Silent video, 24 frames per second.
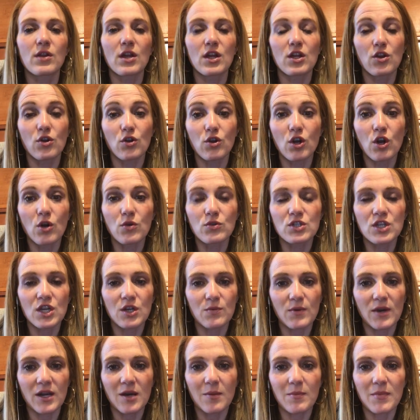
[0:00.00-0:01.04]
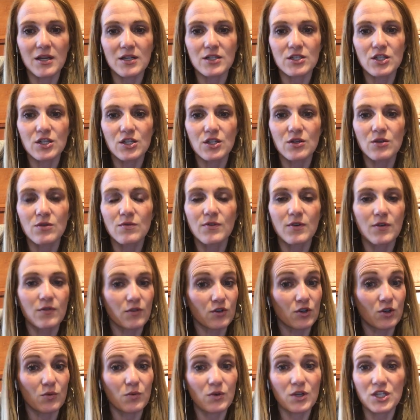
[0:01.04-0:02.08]
your coach can recommend to you. Feel free
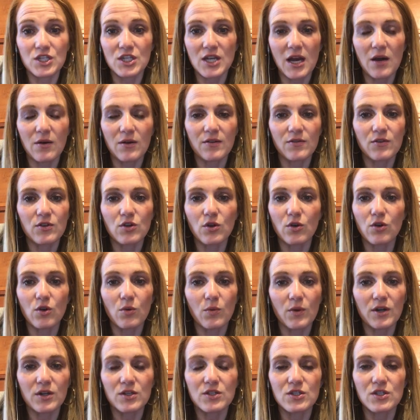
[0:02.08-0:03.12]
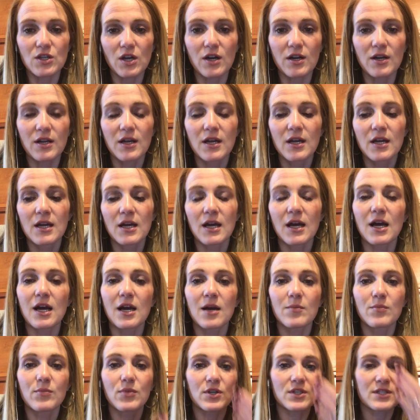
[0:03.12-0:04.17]
to reach out if you don't know where to start.
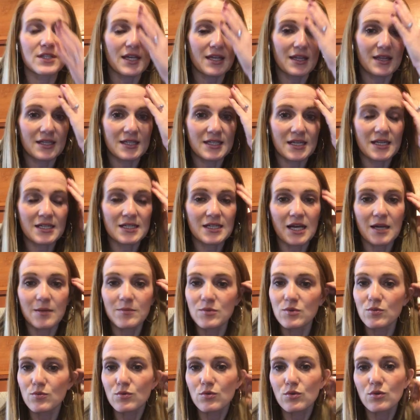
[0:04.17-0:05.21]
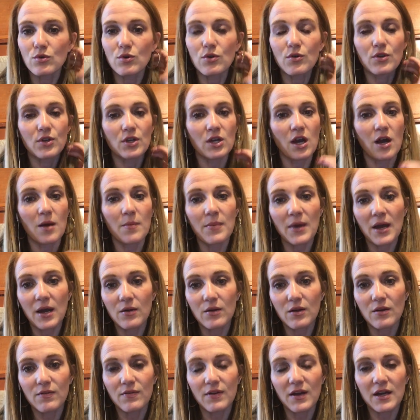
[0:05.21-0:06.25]
Books like The 10 Times Rule, The Compound
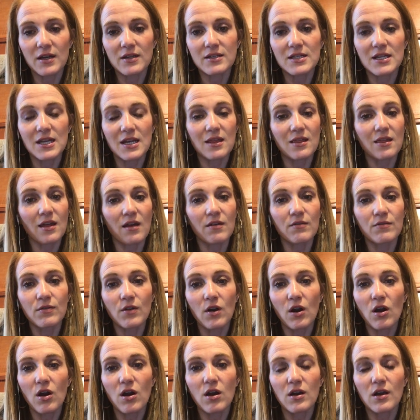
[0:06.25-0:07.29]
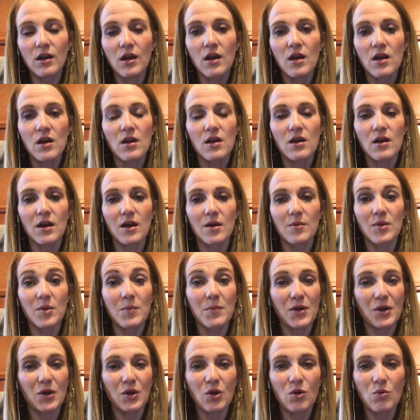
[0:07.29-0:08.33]
Effect, Eat That Frog, The
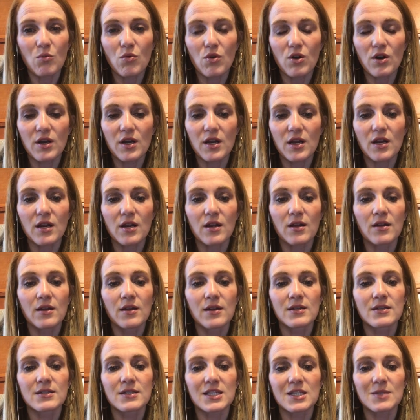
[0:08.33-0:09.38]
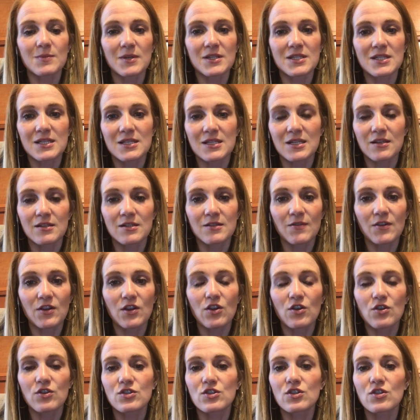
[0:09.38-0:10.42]
Miracle Morning, 6 Months to 6
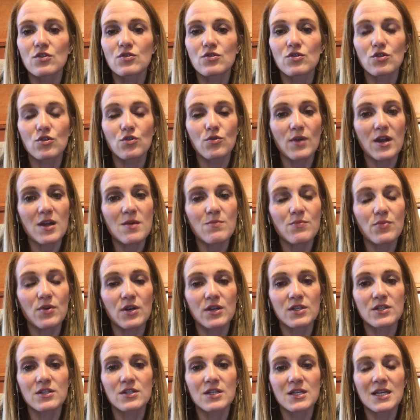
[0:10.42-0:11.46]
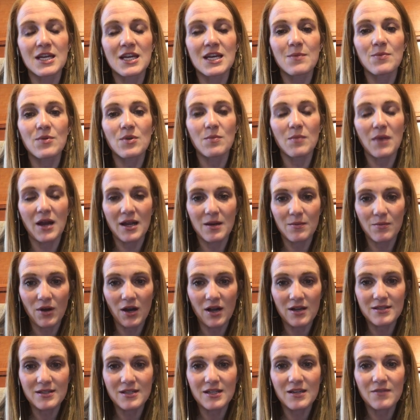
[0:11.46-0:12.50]
Figures. Those are great books to keep your mind
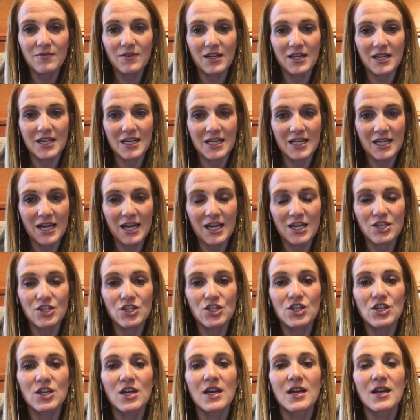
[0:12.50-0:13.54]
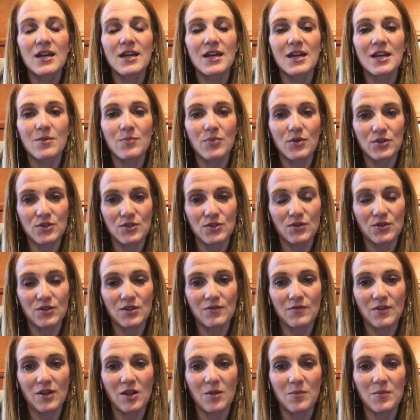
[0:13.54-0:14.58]
positive and engaged in personal
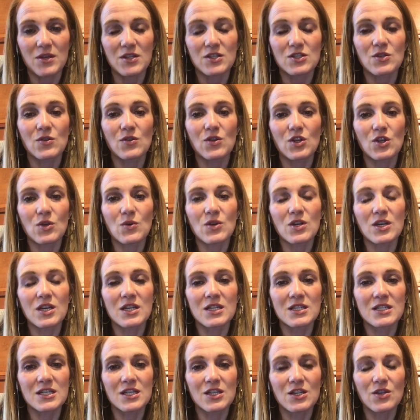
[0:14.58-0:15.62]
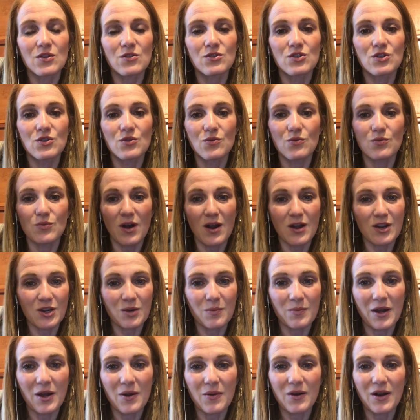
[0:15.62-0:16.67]
development, so that you can continue to rock your
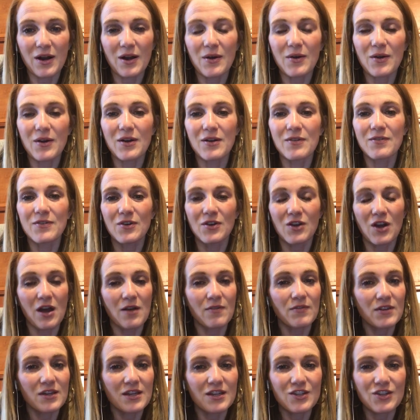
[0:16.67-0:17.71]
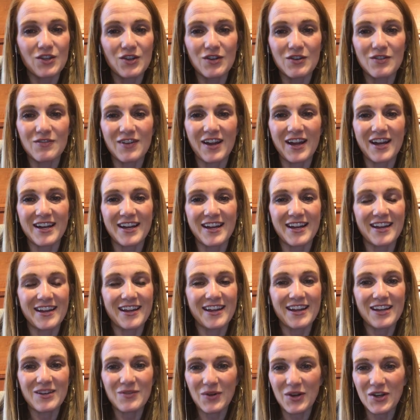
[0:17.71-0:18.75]
power hour, feel confident in your inviting
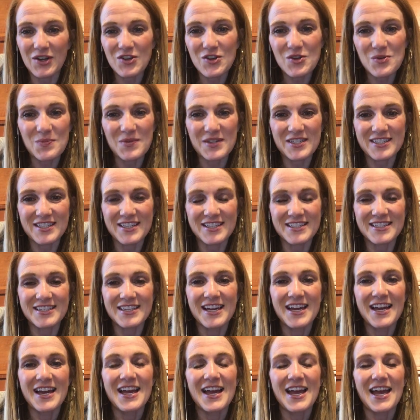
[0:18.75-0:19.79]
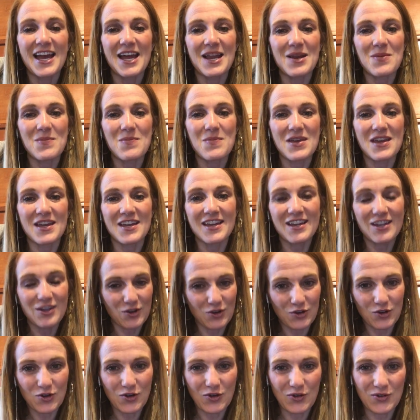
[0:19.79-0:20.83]
and running your business, and making
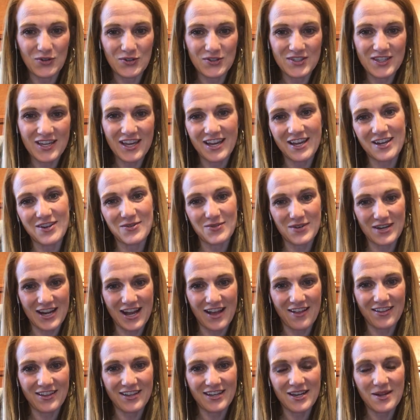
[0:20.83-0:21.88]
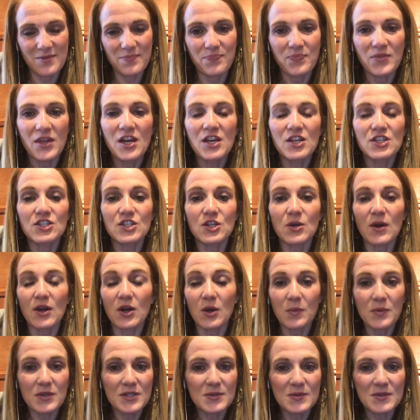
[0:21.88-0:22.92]
your goals a reality. So I
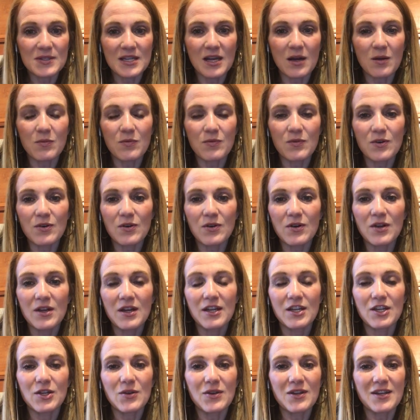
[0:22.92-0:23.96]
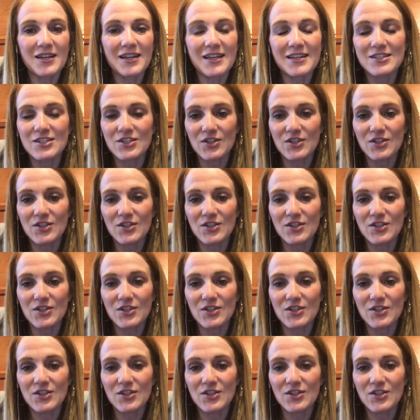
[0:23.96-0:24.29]
hope this was helpful. You can get